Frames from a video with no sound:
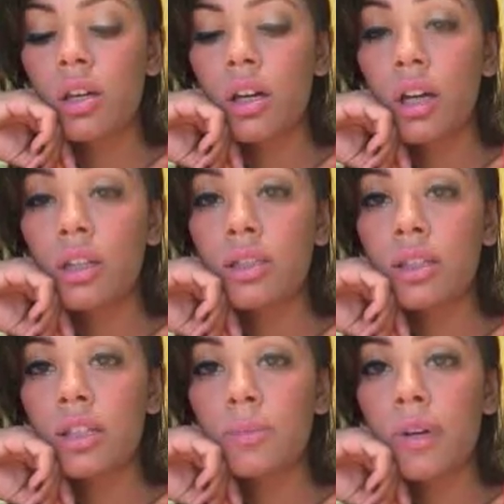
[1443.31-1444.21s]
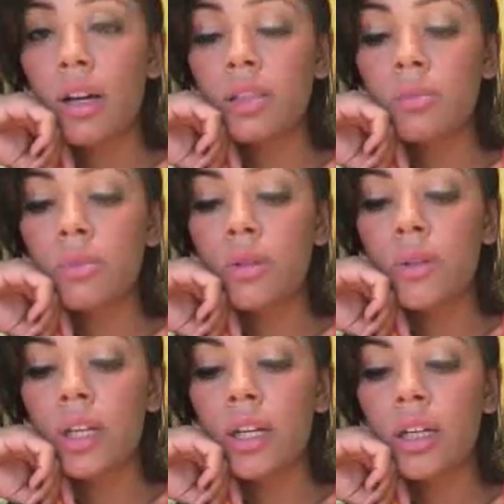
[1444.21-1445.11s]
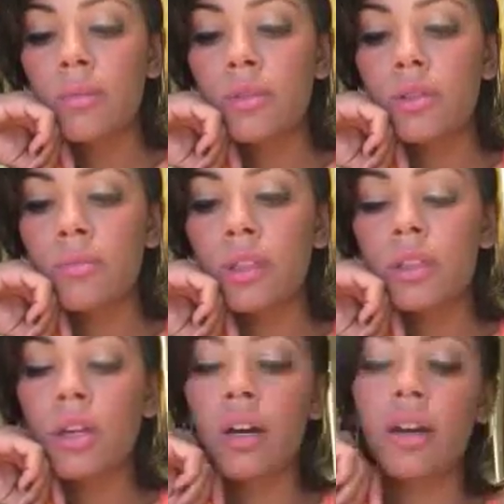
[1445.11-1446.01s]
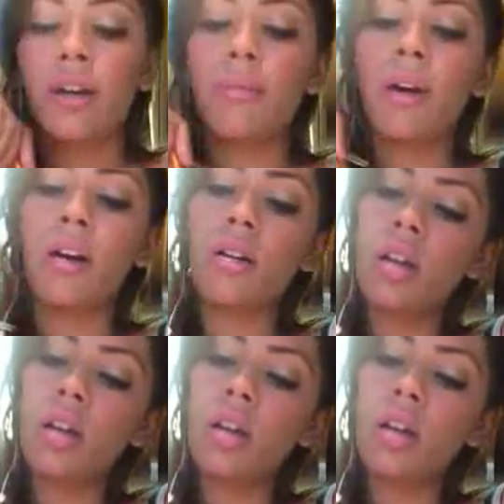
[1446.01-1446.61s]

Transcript: cognizant as possible when it comes to me talking about